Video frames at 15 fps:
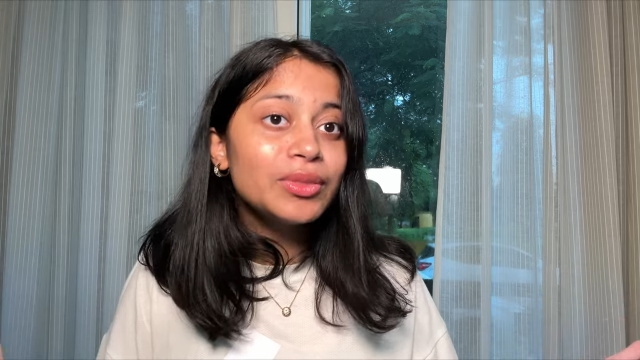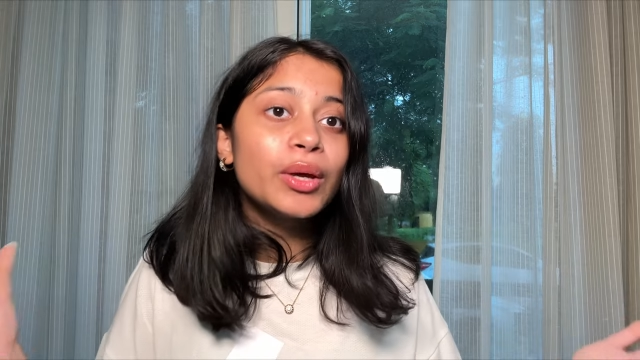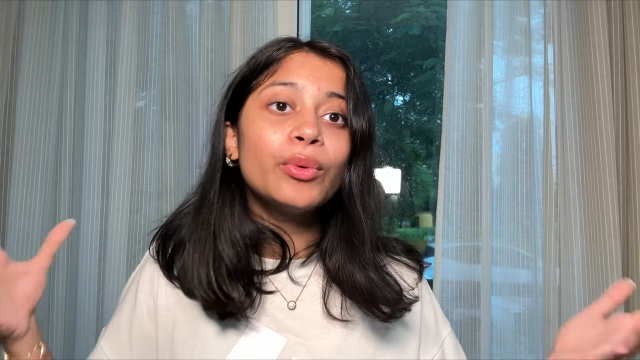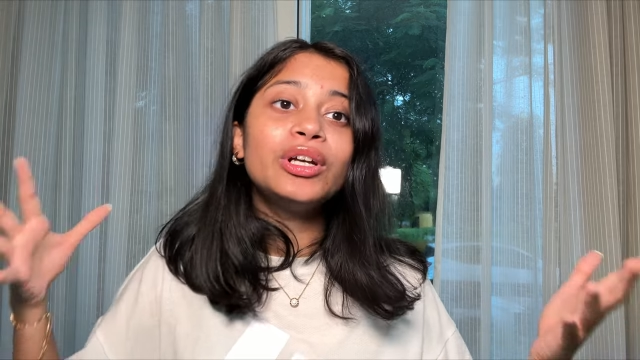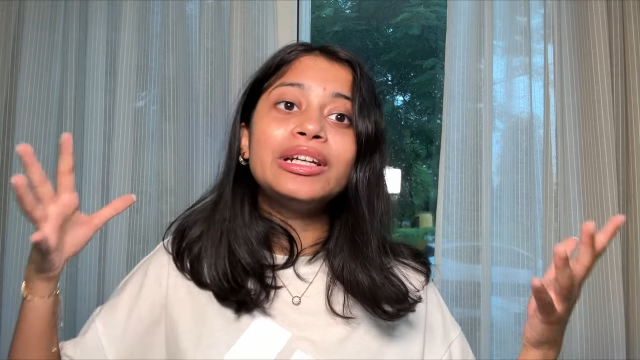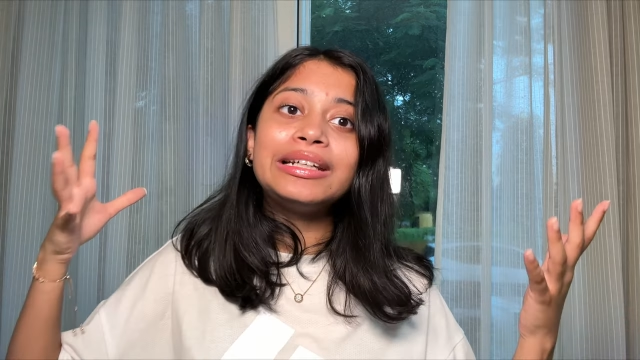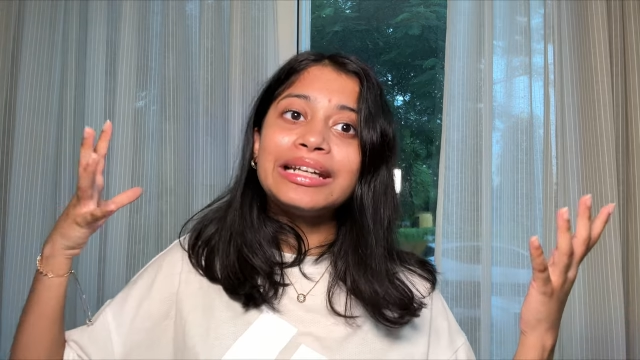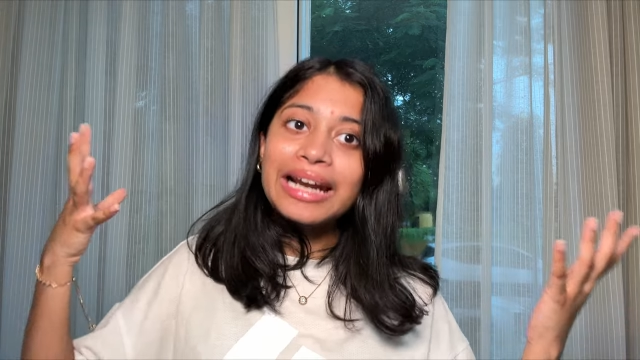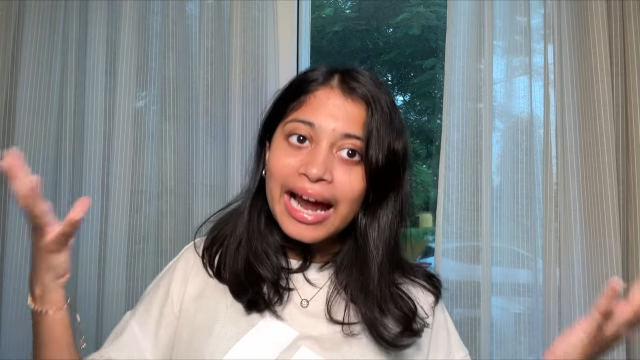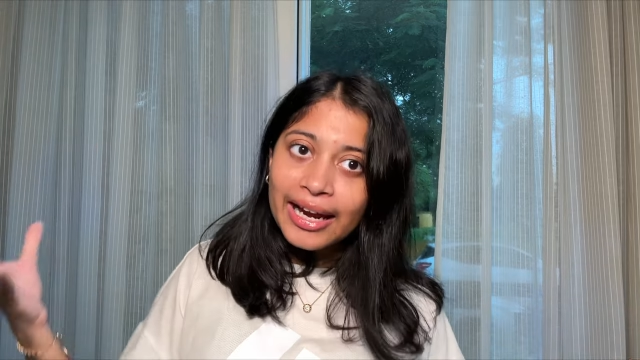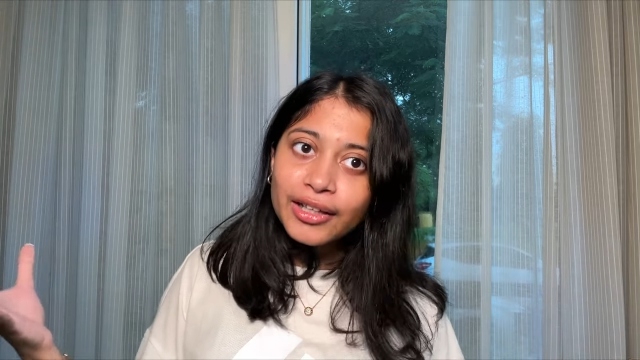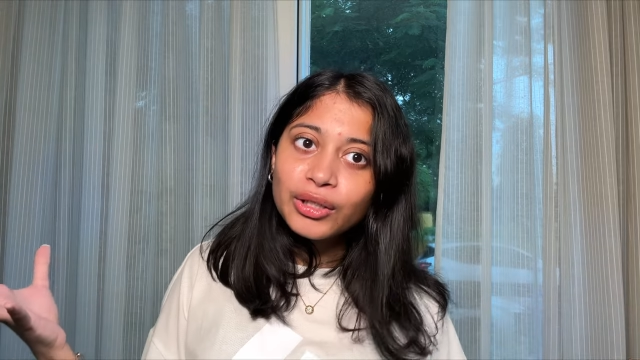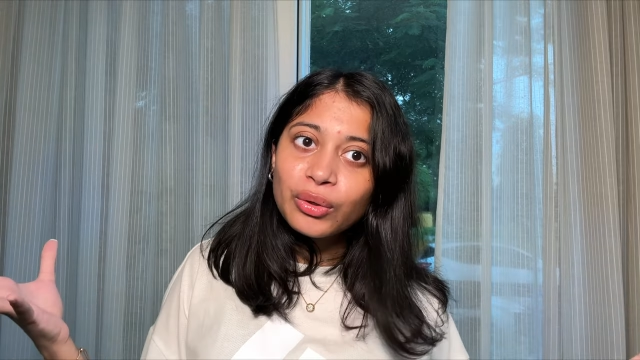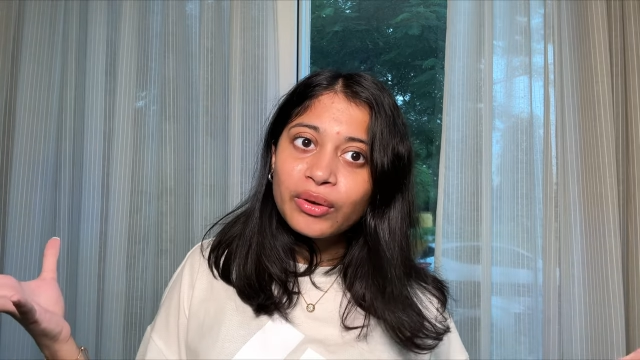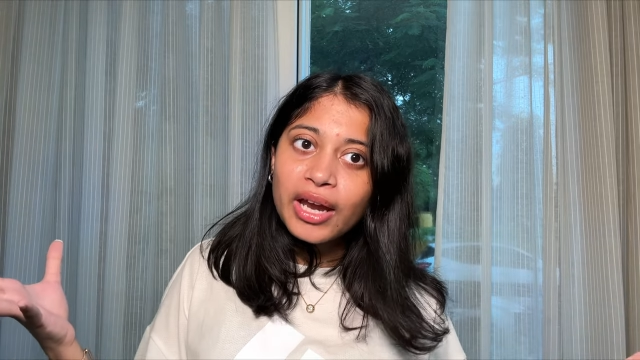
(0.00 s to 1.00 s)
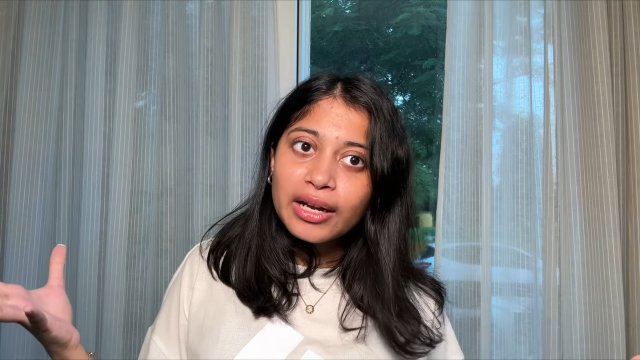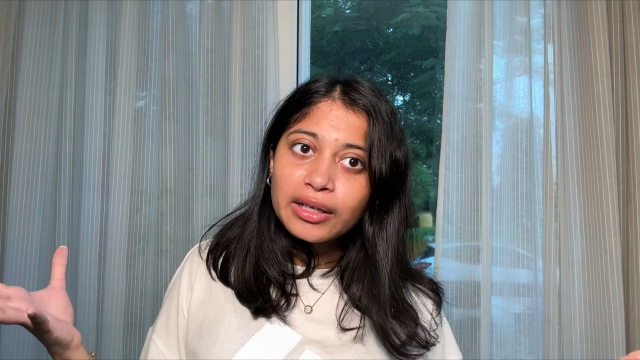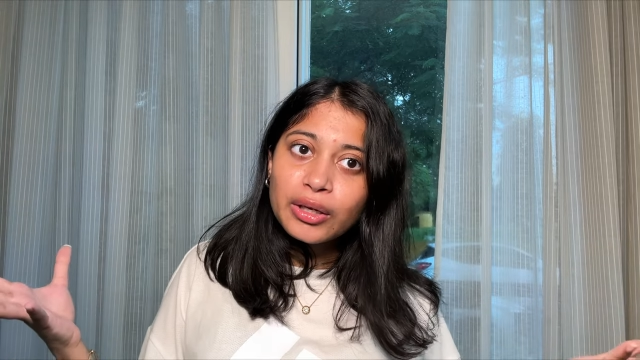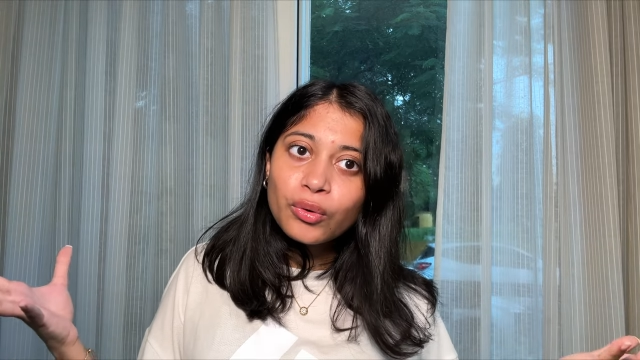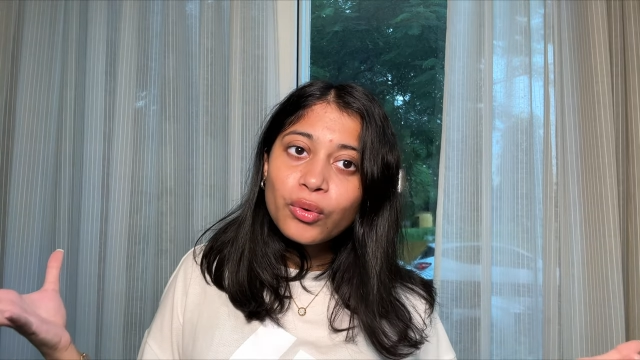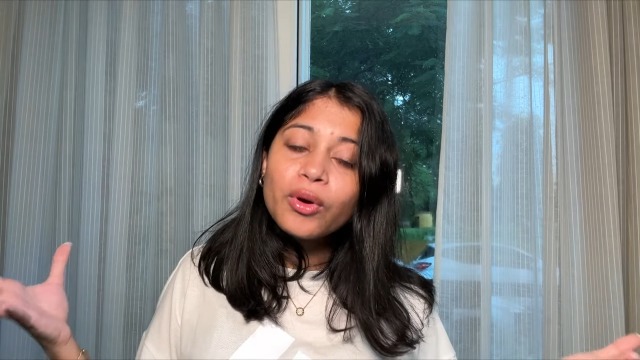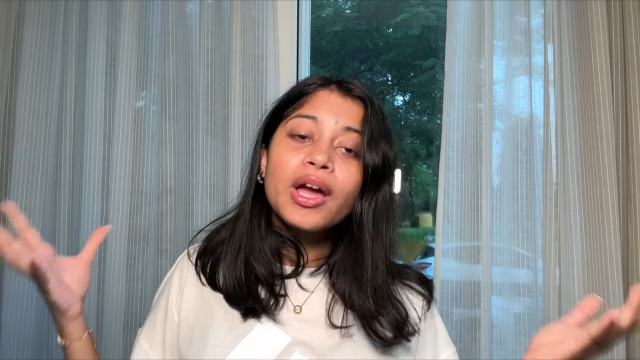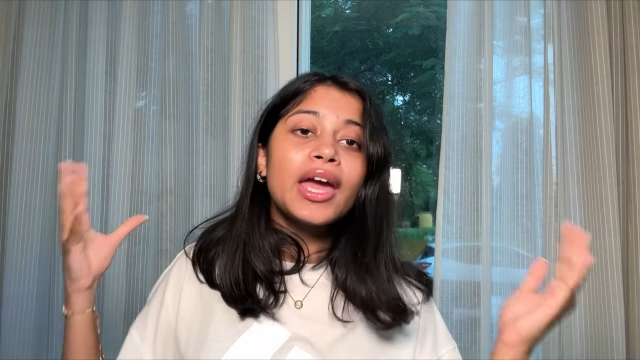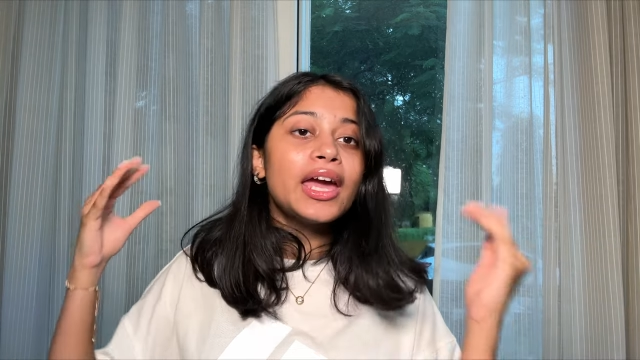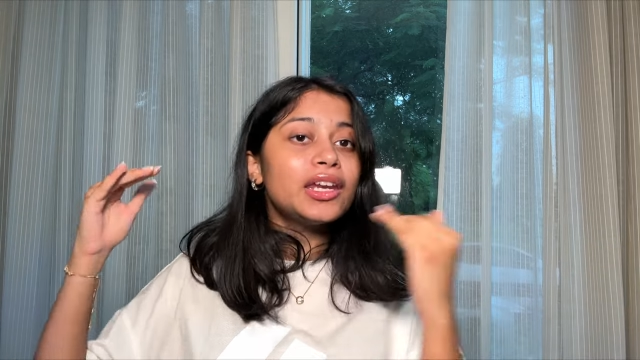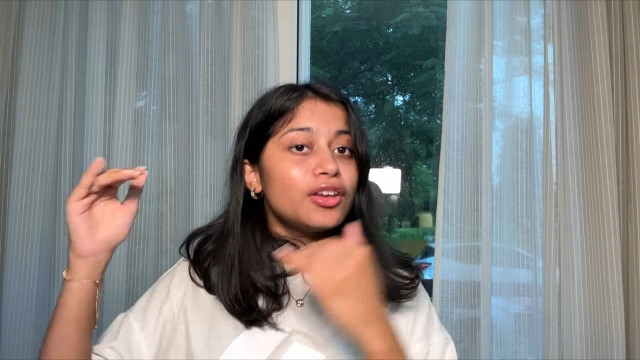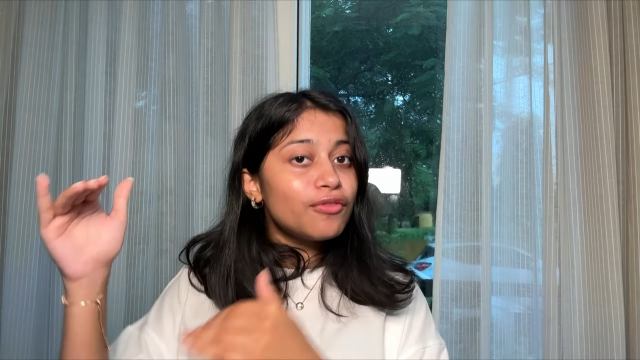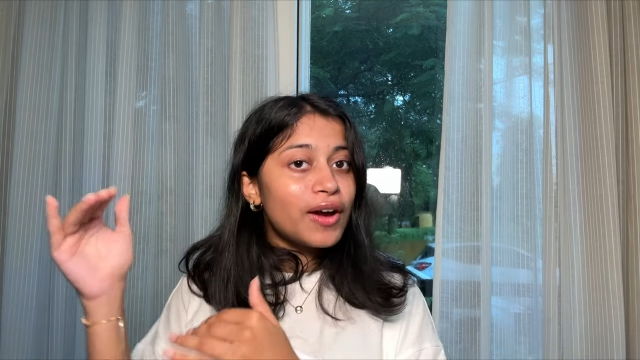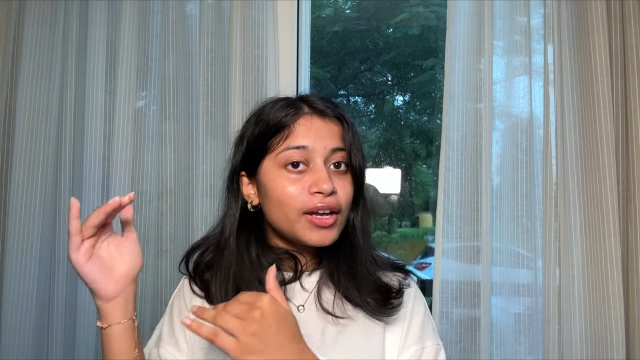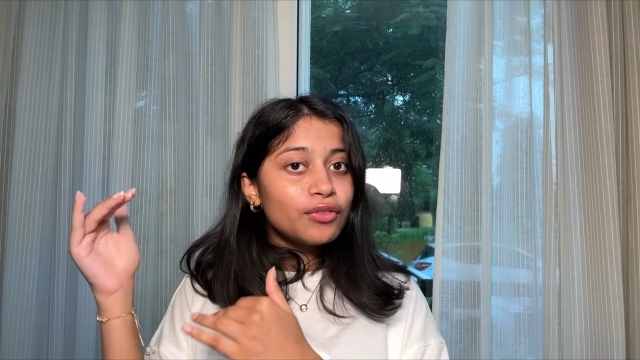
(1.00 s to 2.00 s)
They will try to get you
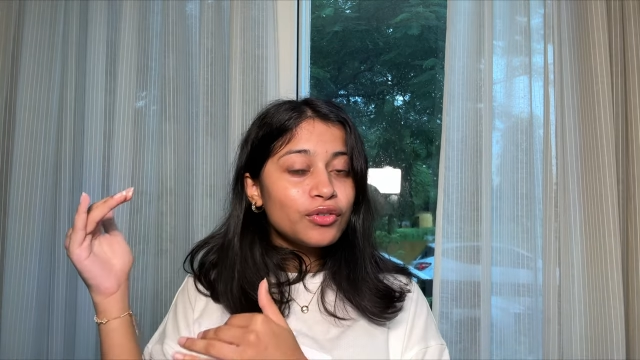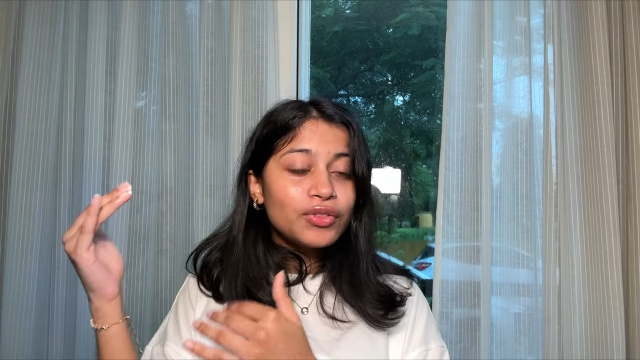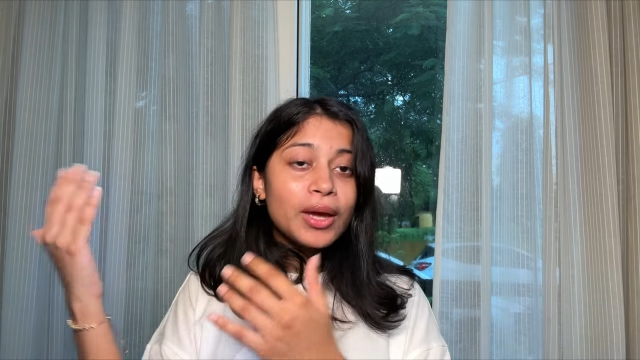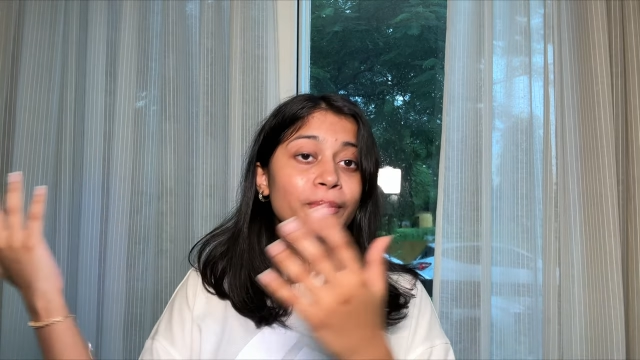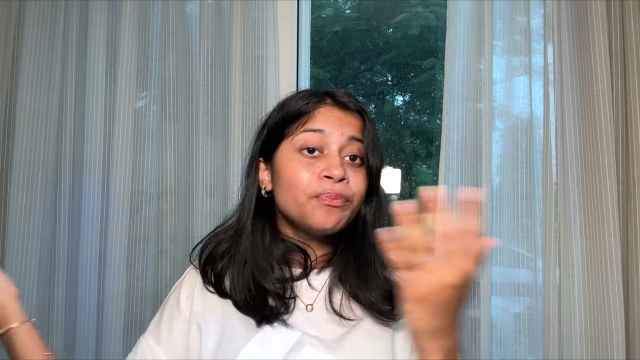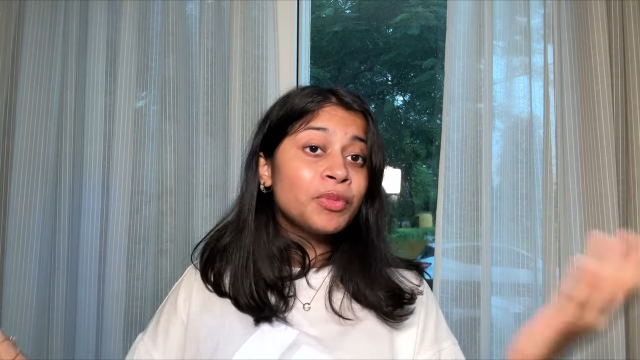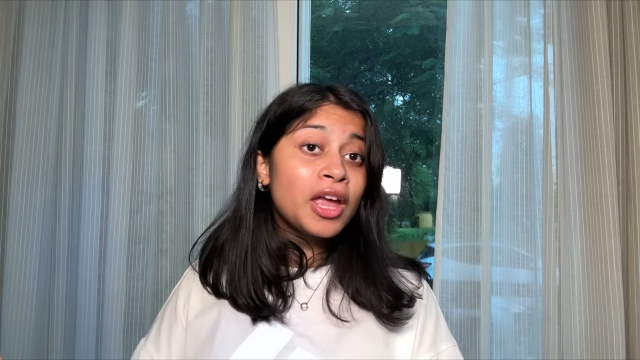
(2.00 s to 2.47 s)
any five of them.